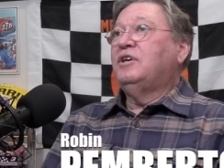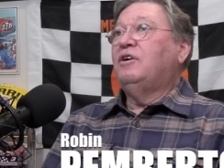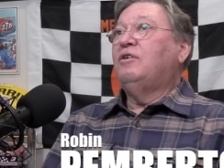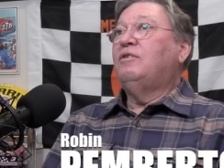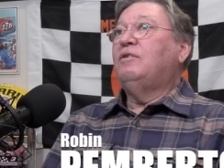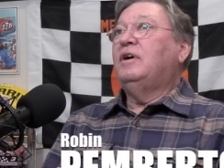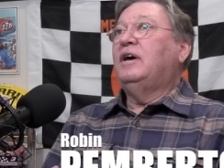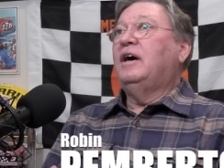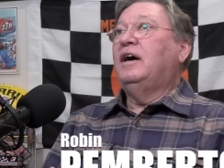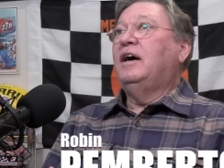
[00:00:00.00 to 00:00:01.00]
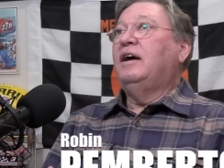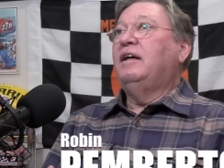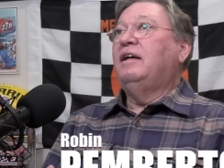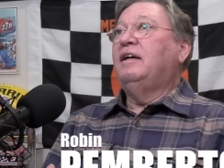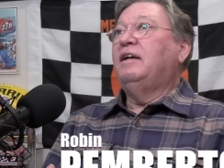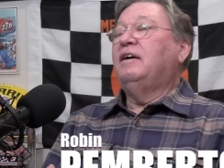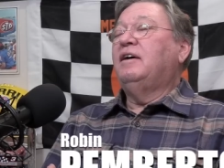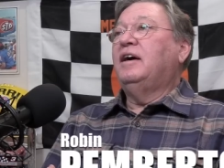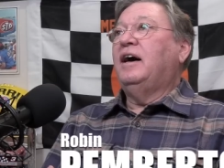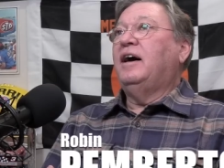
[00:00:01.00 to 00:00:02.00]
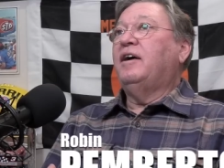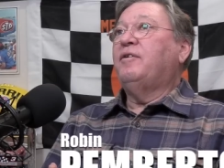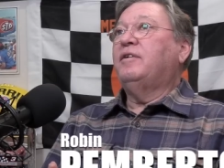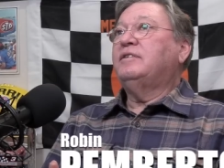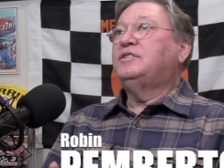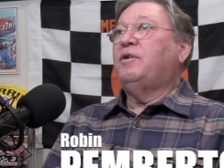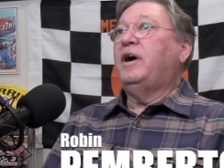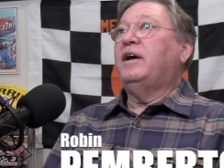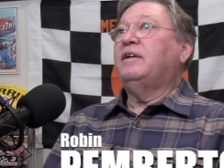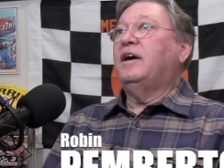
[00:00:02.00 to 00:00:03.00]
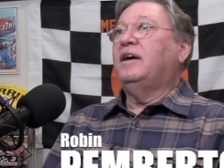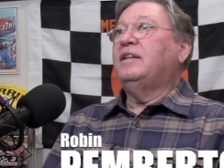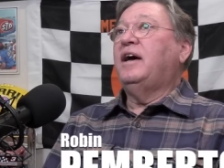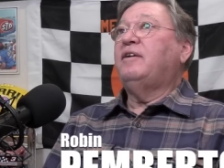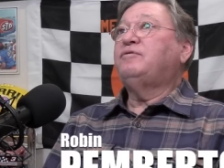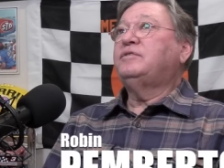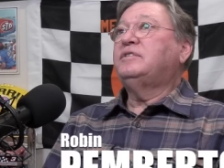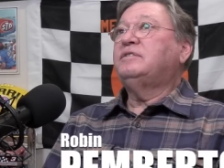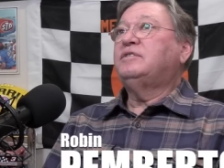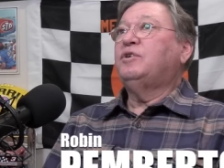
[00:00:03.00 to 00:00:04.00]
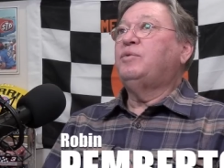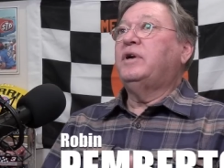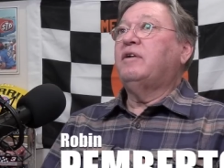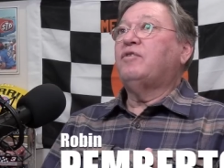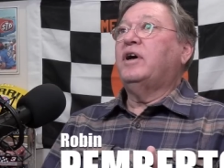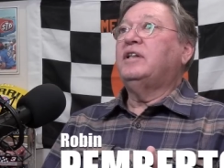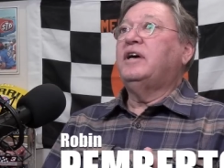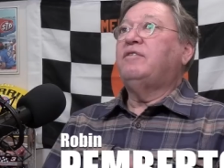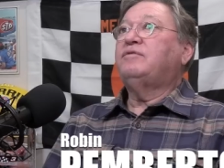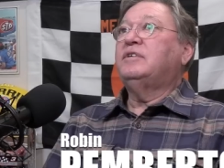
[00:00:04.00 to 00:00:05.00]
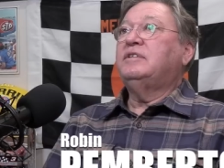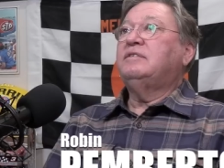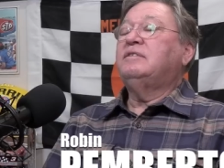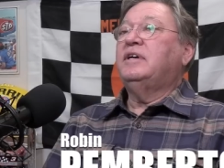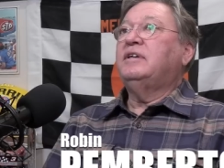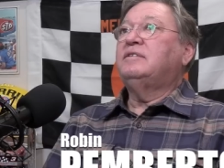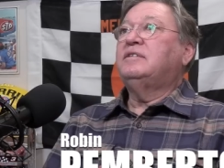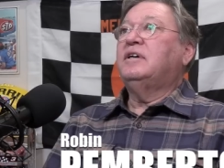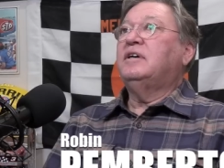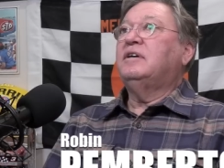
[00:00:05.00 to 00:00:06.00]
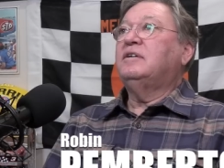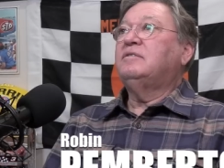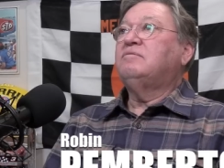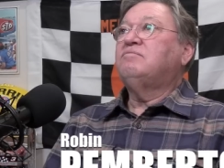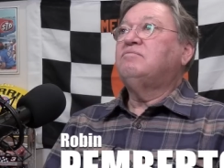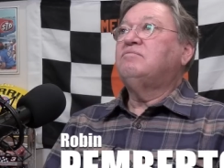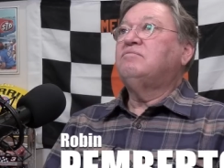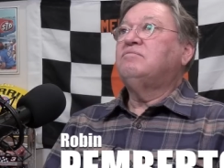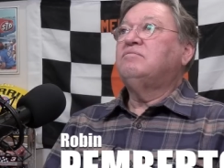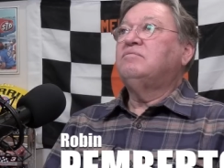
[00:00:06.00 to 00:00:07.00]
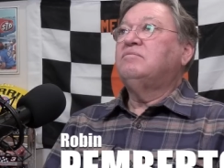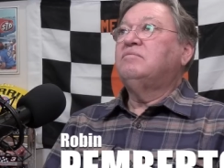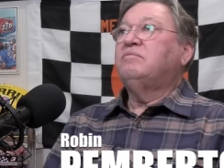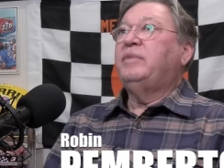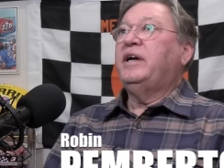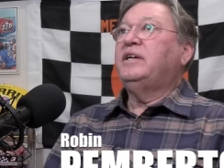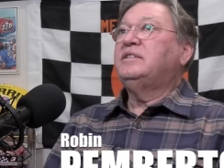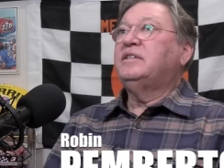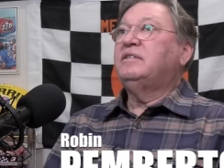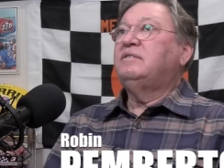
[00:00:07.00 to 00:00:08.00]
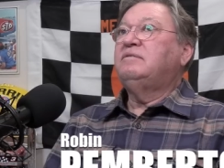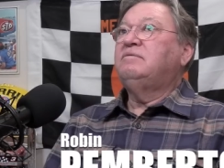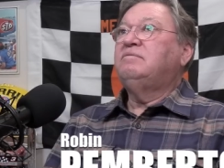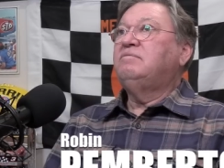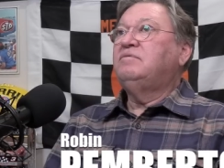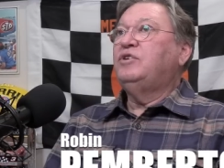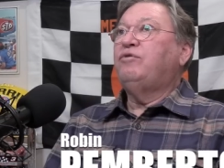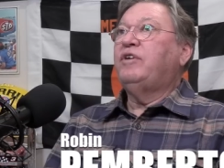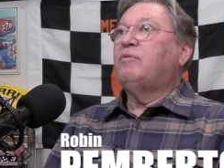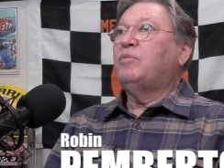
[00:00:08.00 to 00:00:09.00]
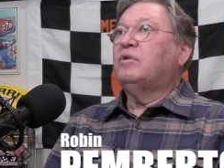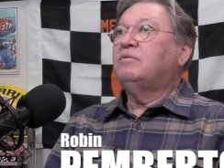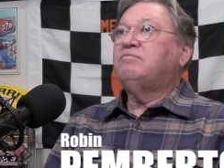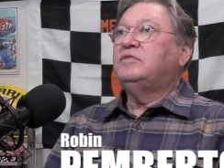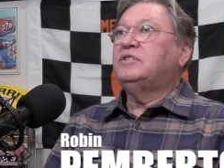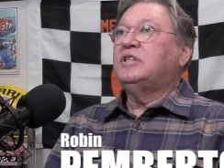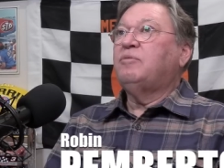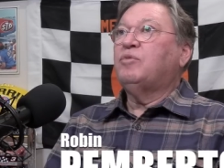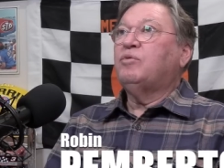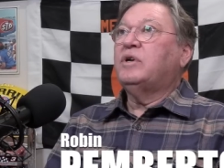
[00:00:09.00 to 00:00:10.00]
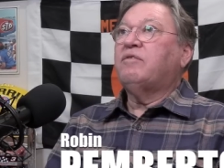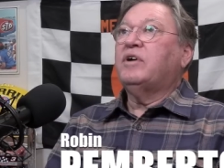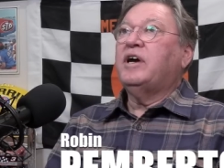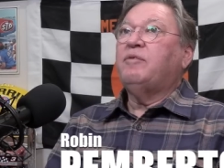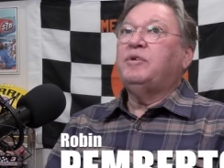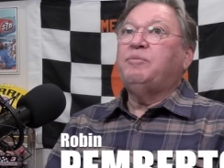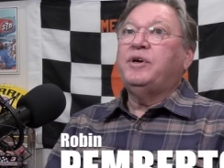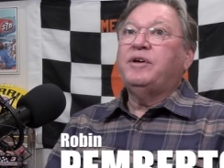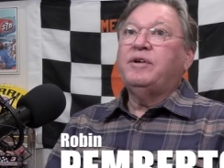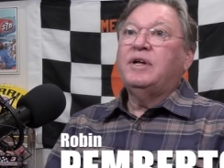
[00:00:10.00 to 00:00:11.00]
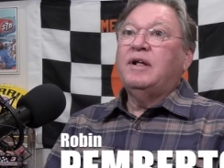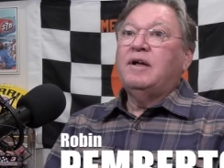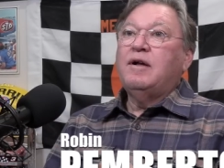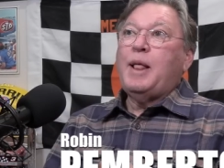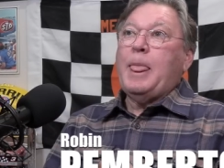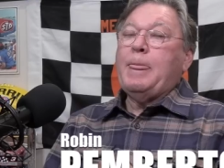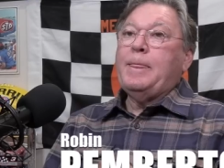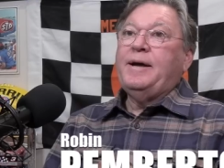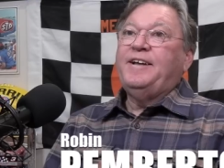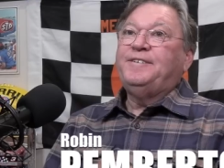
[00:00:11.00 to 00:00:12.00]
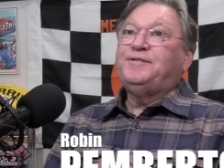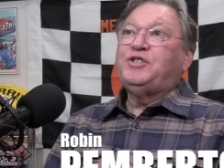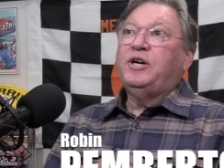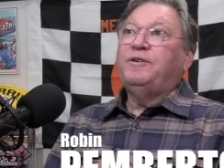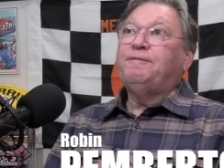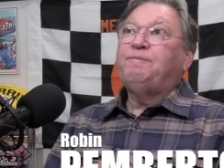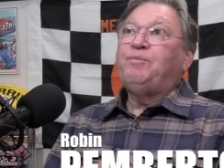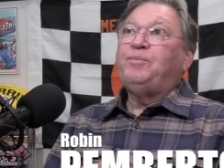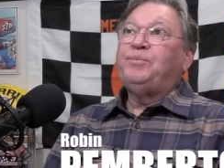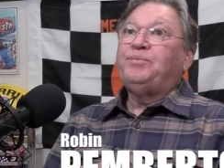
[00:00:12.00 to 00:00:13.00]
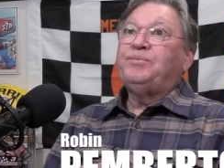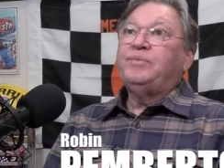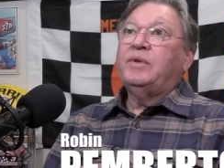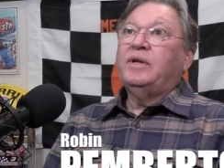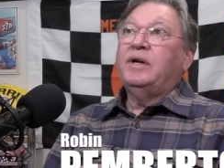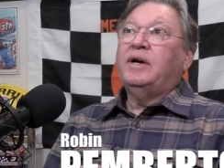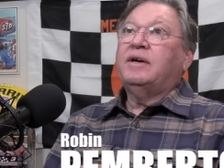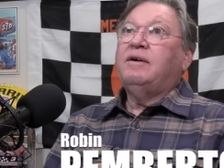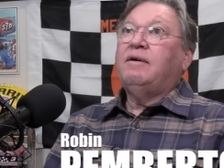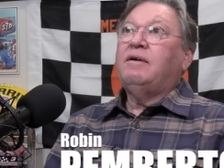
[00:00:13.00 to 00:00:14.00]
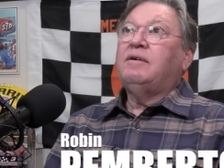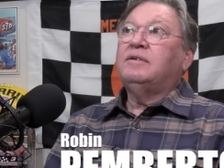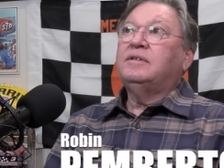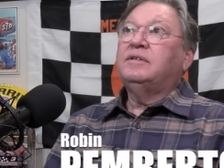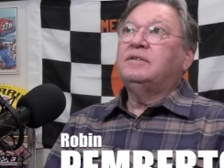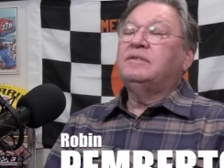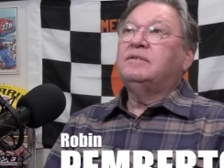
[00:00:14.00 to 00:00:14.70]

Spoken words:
So. I left. So whenever I left at Petty's at November, December, whatever it happened to be. And so I called.